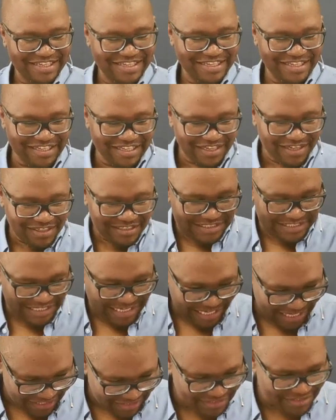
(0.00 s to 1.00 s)
Let us
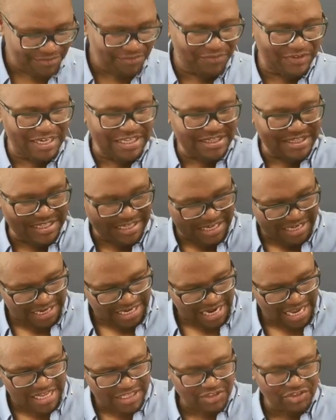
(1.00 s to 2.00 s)
cultivate the
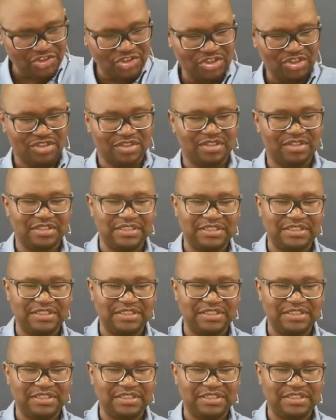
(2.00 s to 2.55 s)
culture